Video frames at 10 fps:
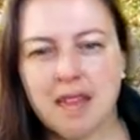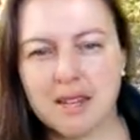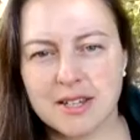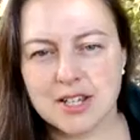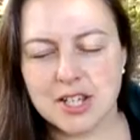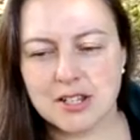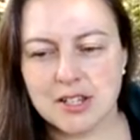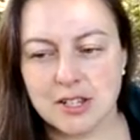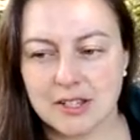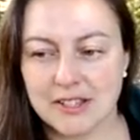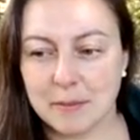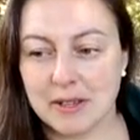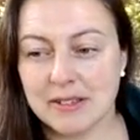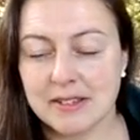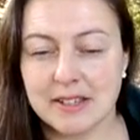In addition to the
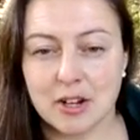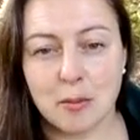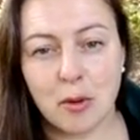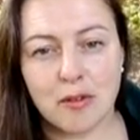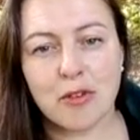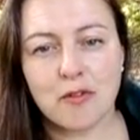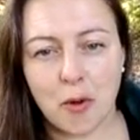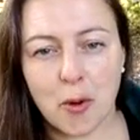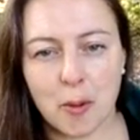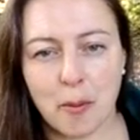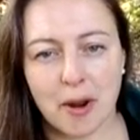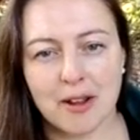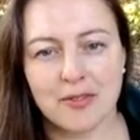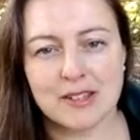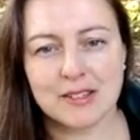species that are more of the focal point
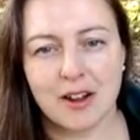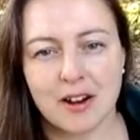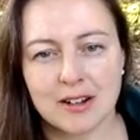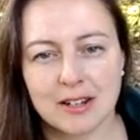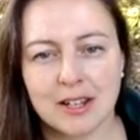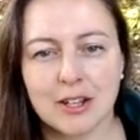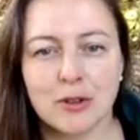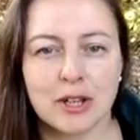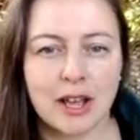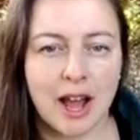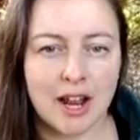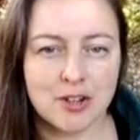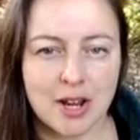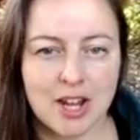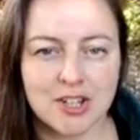of this garden, including
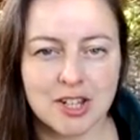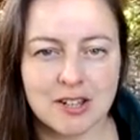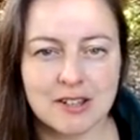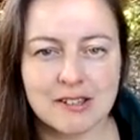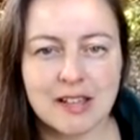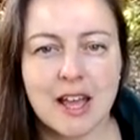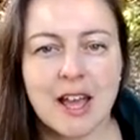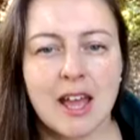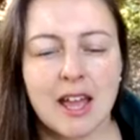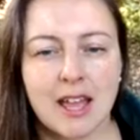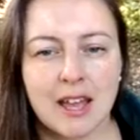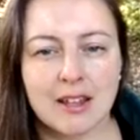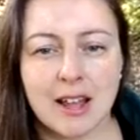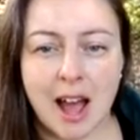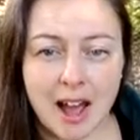hydrangeas
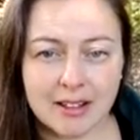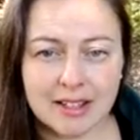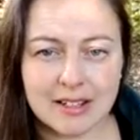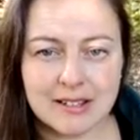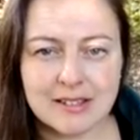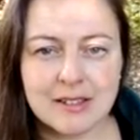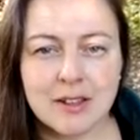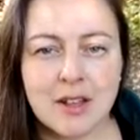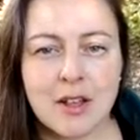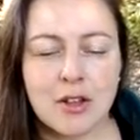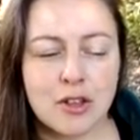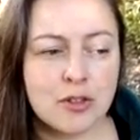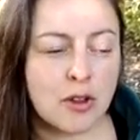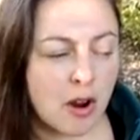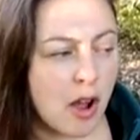and hollies,
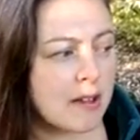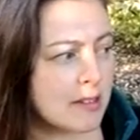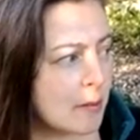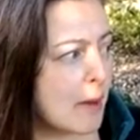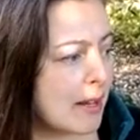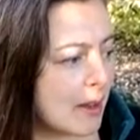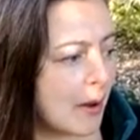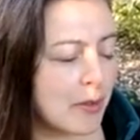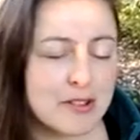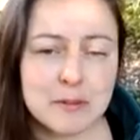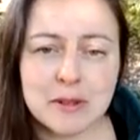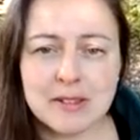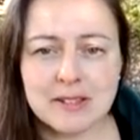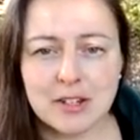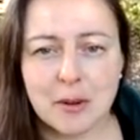there are also many other
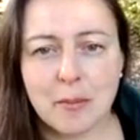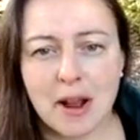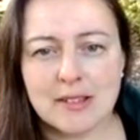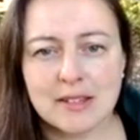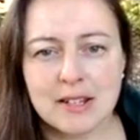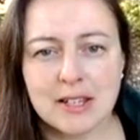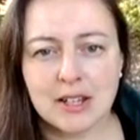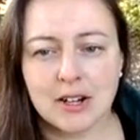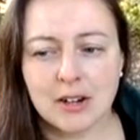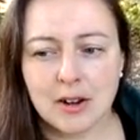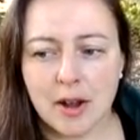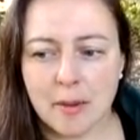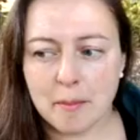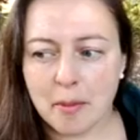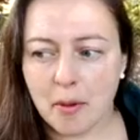species that are present here,
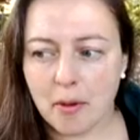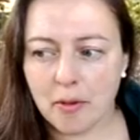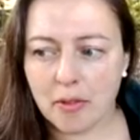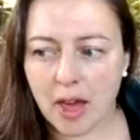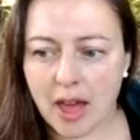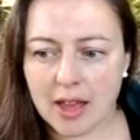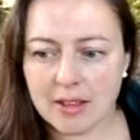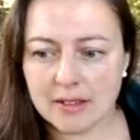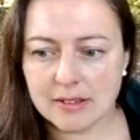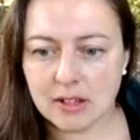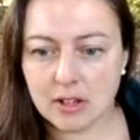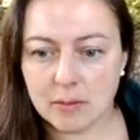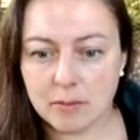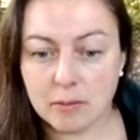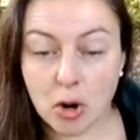both as
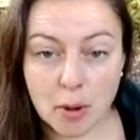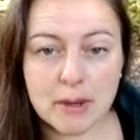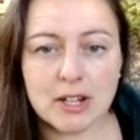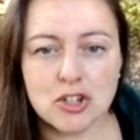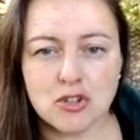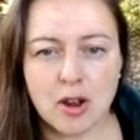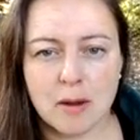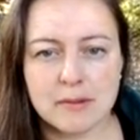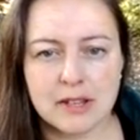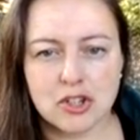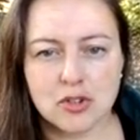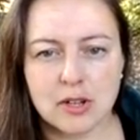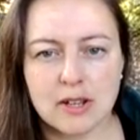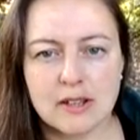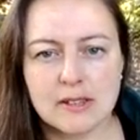permanent shrubs and
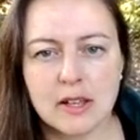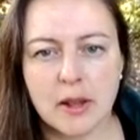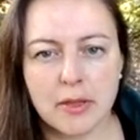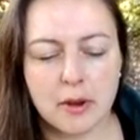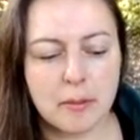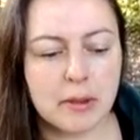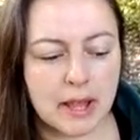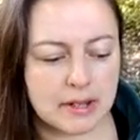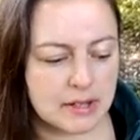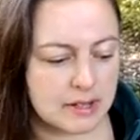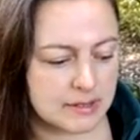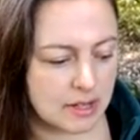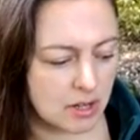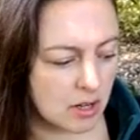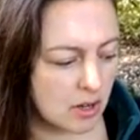trees, and other plantings
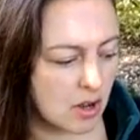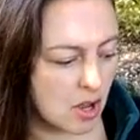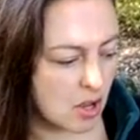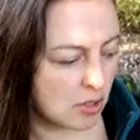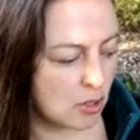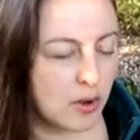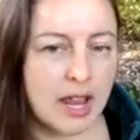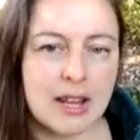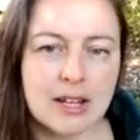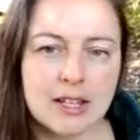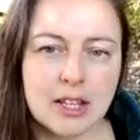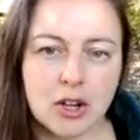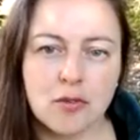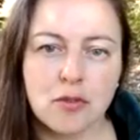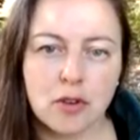that are located
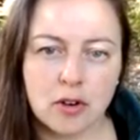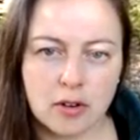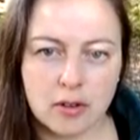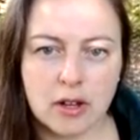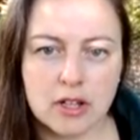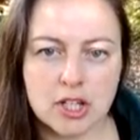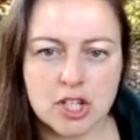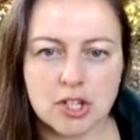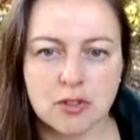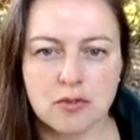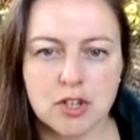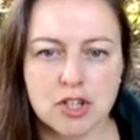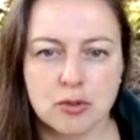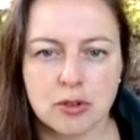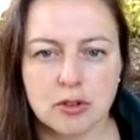here for additional
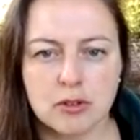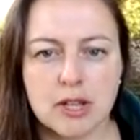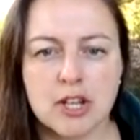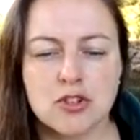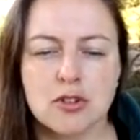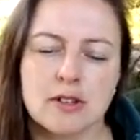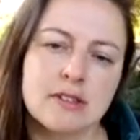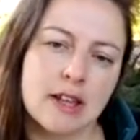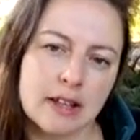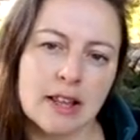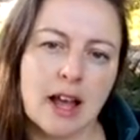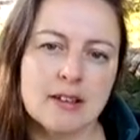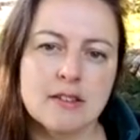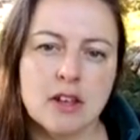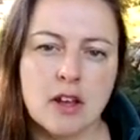visual interest that
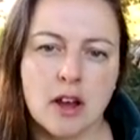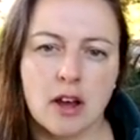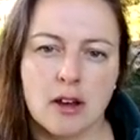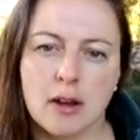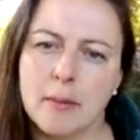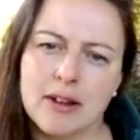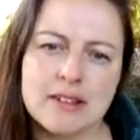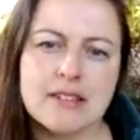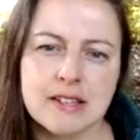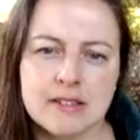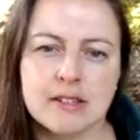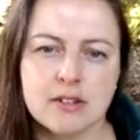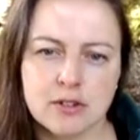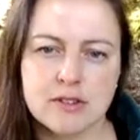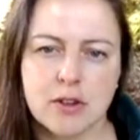lasts about a season
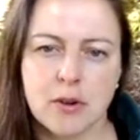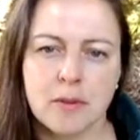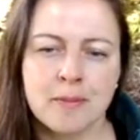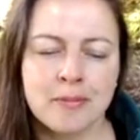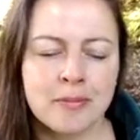or so.